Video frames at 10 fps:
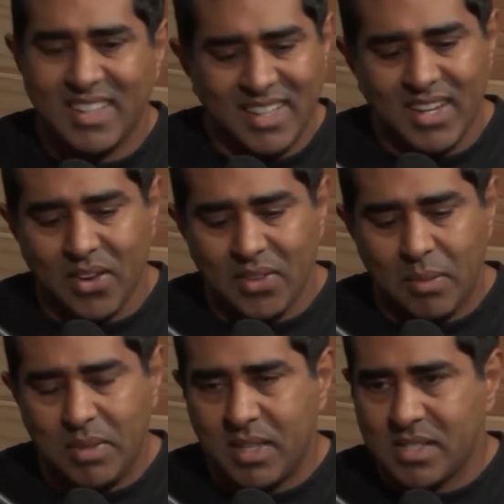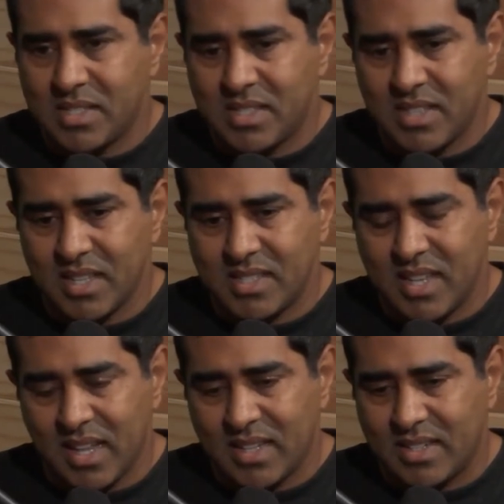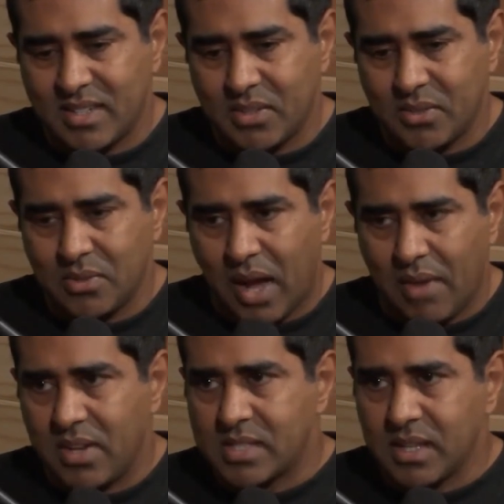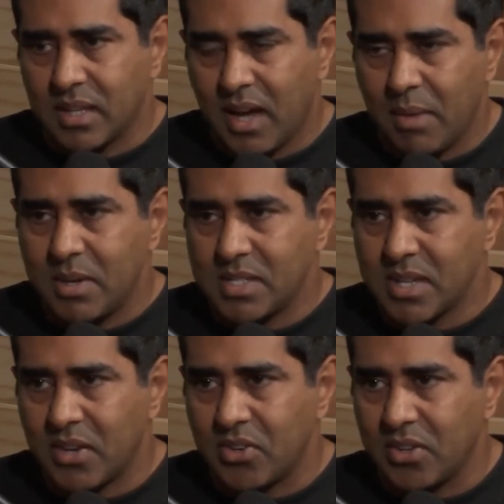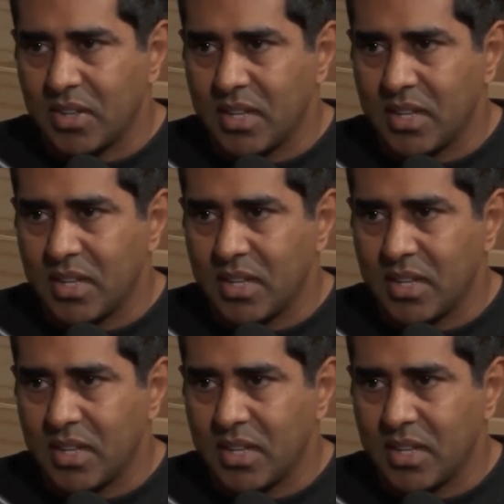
They sell it to obviously Comedy Central.